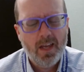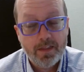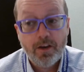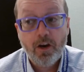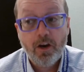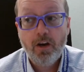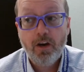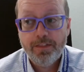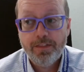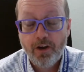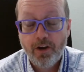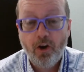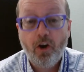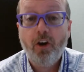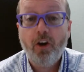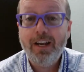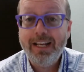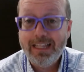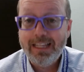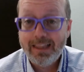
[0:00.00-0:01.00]
there are there
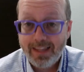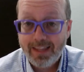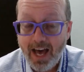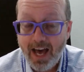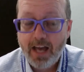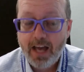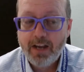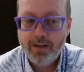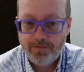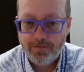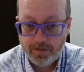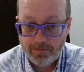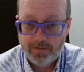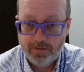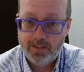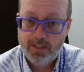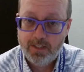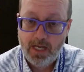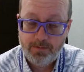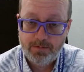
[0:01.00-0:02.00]
are a lot of
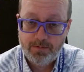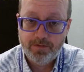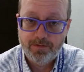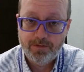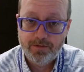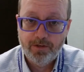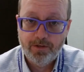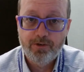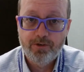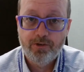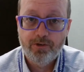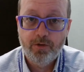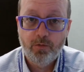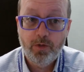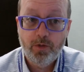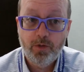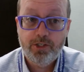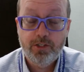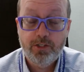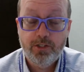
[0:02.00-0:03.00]
different types of surgery,
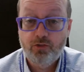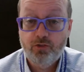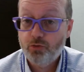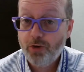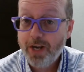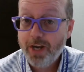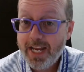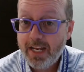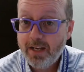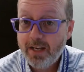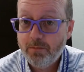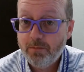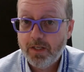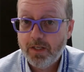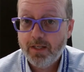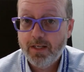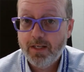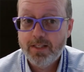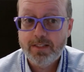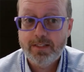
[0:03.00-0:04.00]
which is great
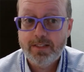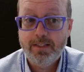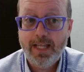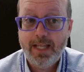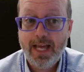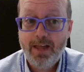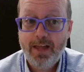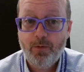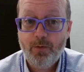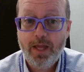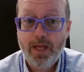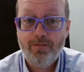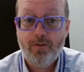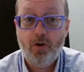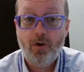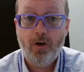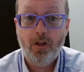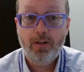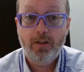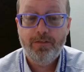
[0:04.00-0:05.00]
because now that we have
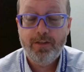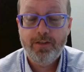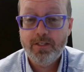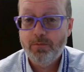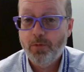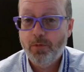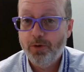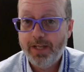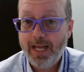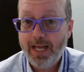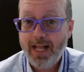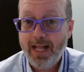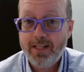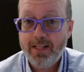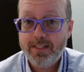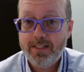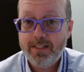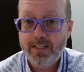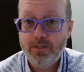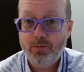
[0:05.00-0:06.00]
all of these
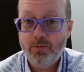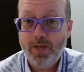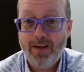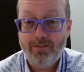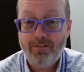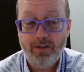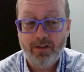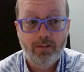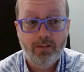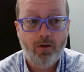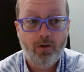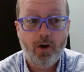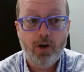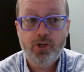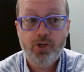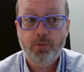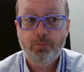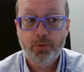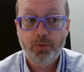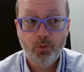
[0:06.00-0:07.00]
modalities, we have a
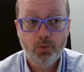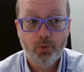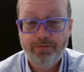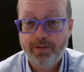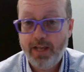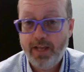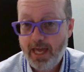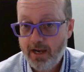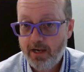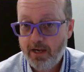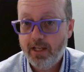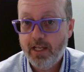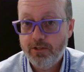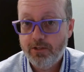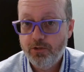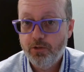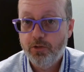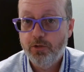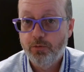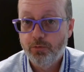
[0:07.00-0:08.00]
larger pool of
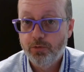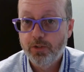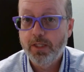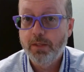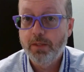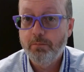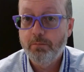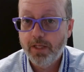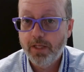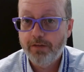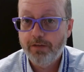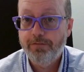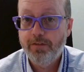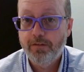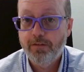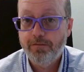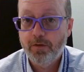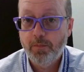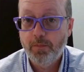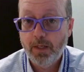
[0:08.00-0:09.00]
candidates who could really
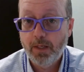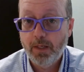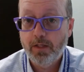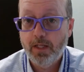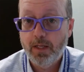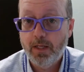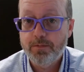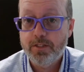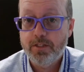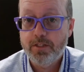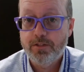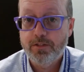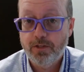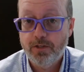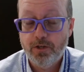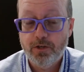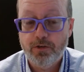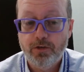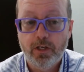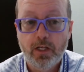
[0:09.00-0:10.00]
benefit from epilepsy
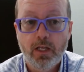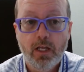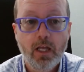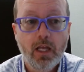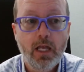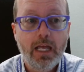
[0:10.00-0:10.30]
surgery.